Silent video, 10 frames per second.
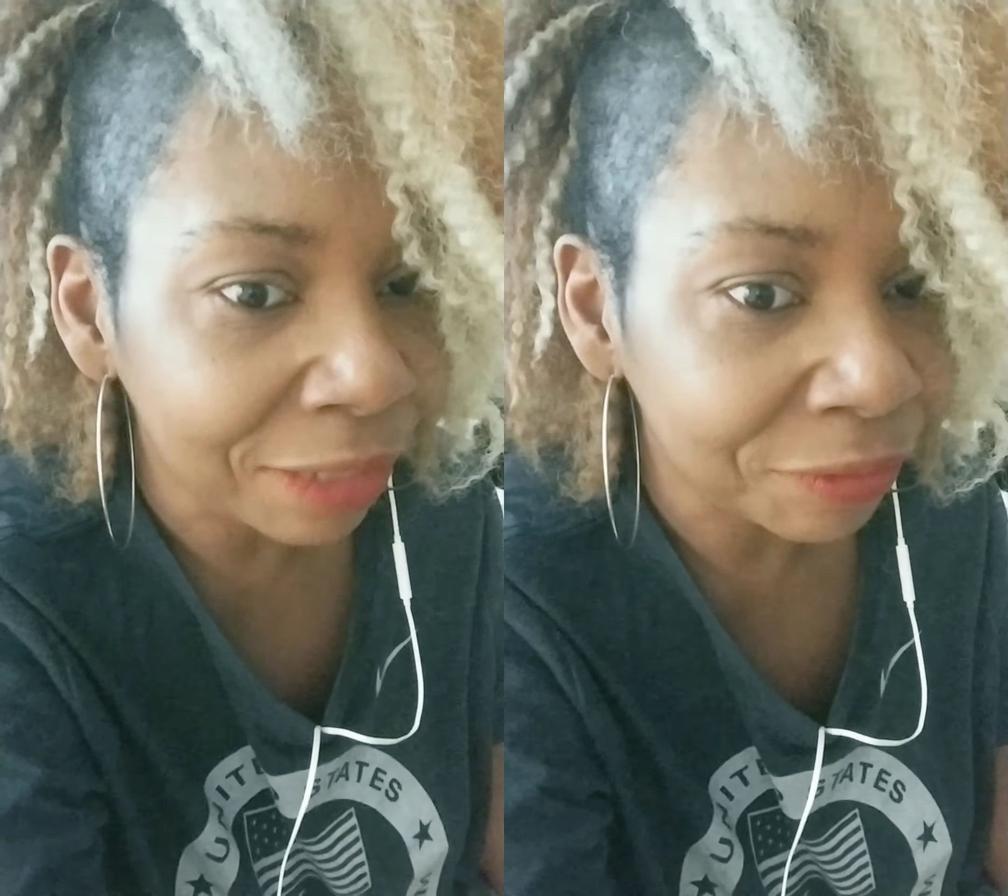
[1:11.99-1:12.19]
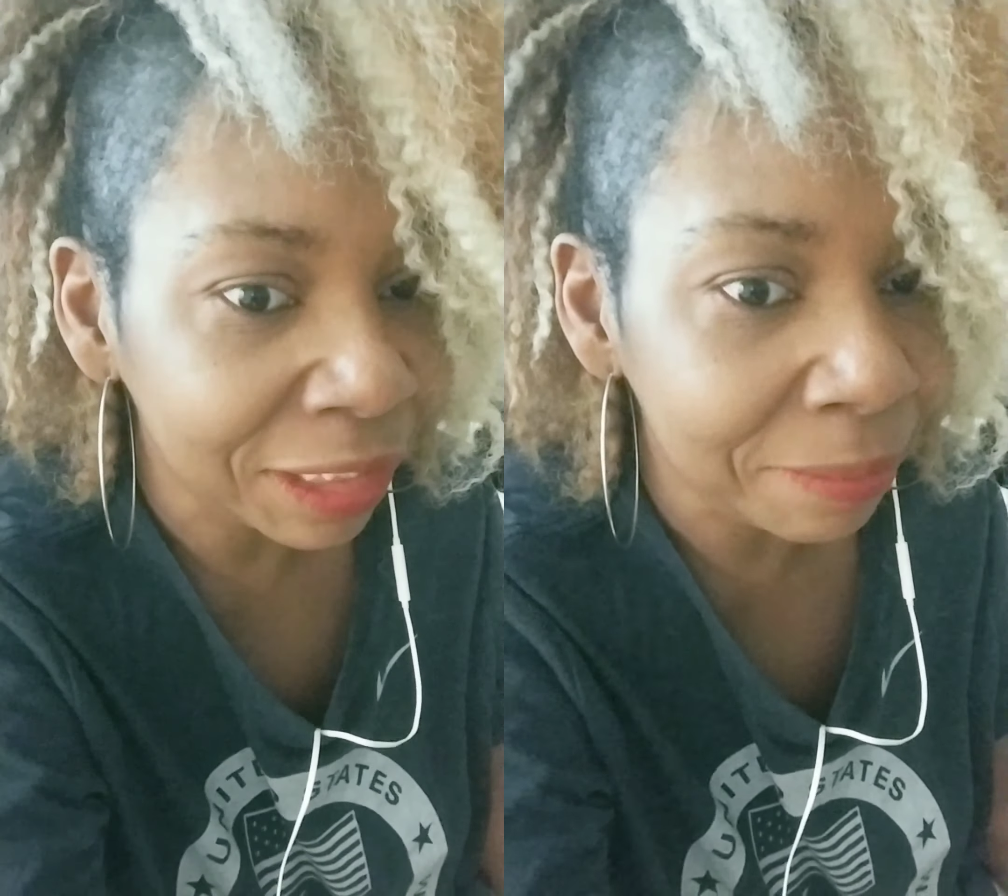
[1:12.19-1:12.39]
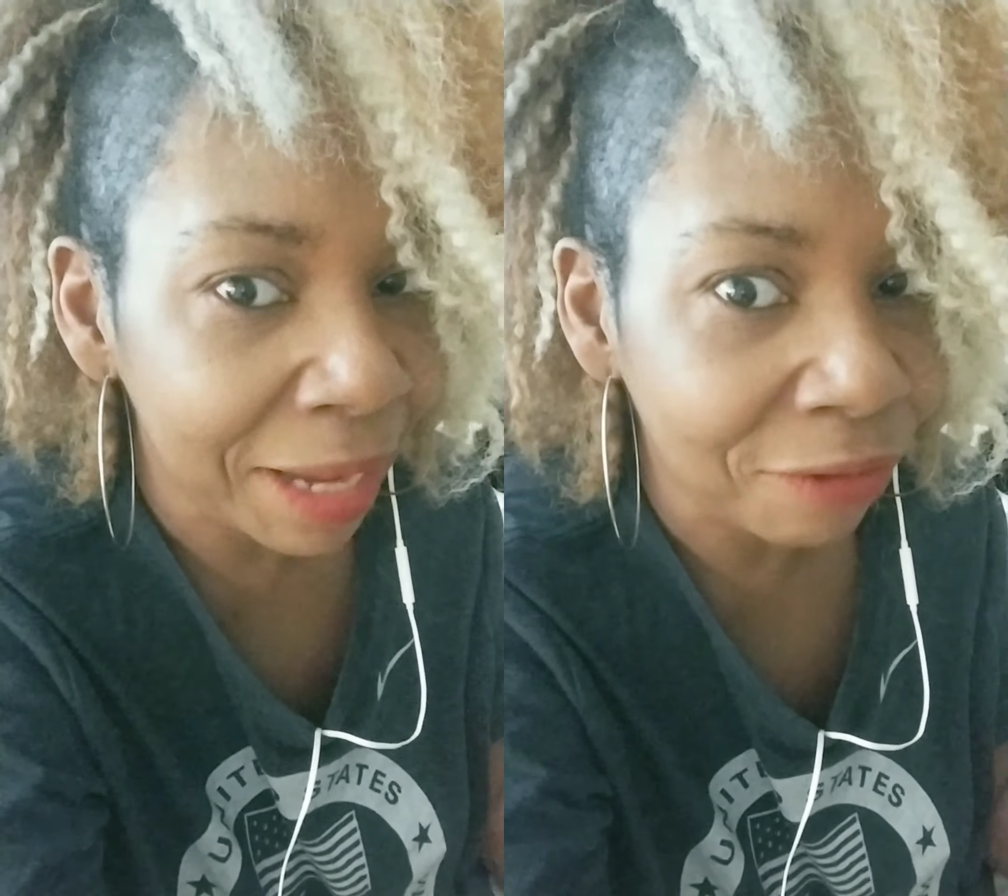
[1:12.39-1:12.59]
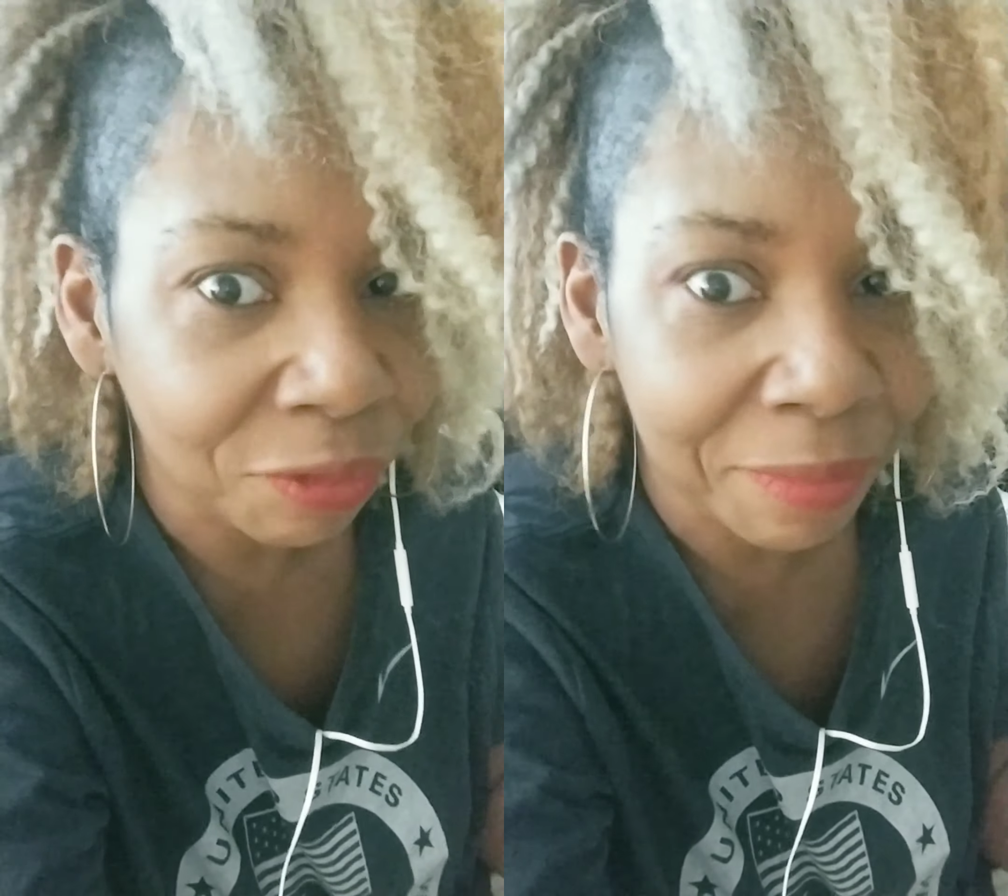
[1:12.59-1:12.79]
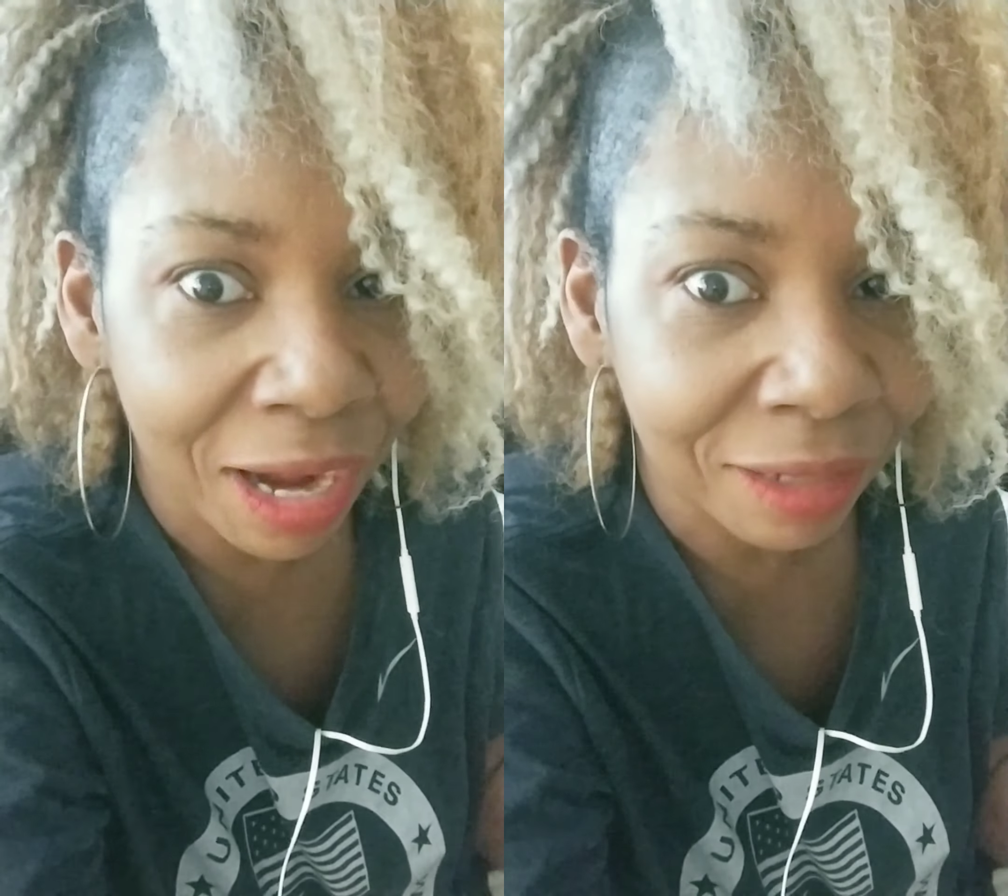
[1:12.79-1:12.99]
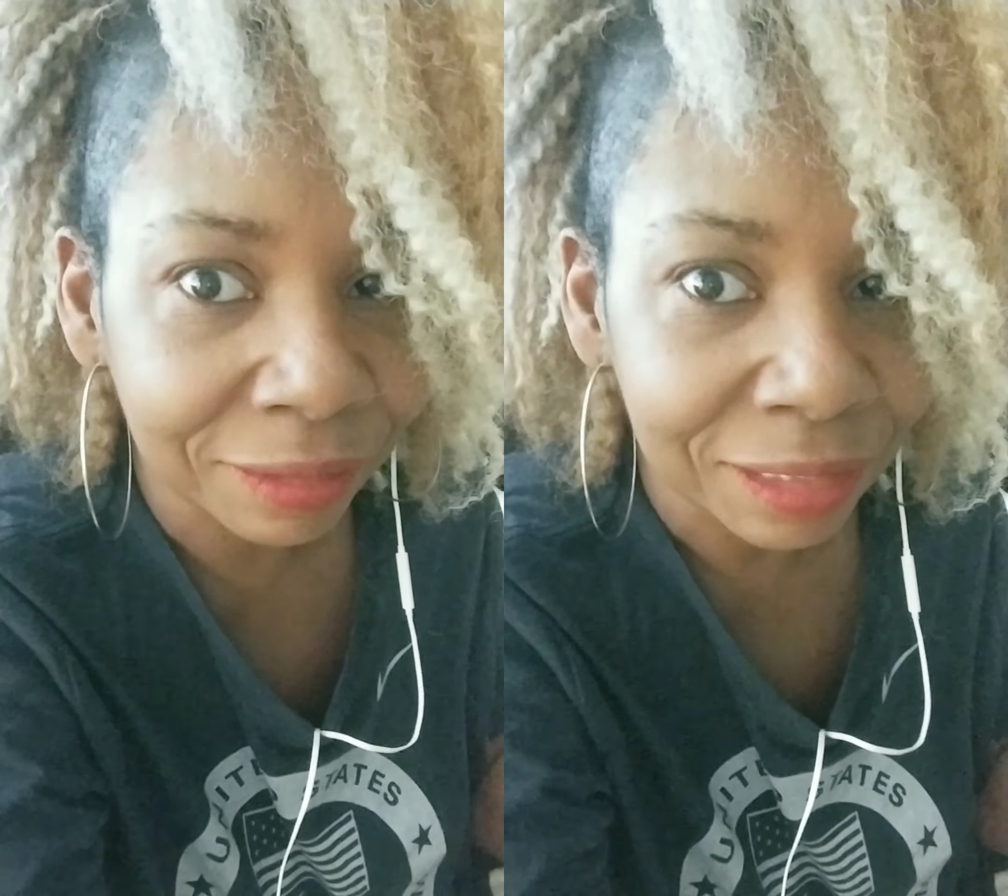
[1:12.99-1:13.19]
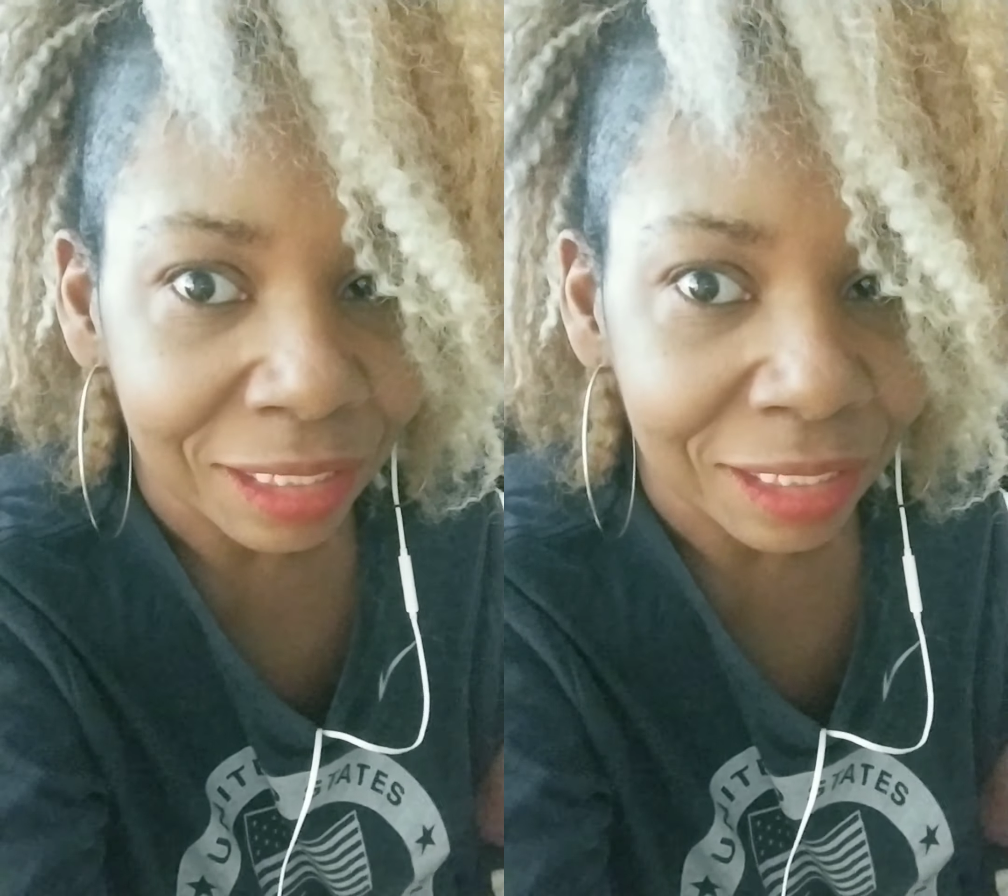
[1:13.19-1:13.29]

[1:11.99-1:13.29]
really bad with my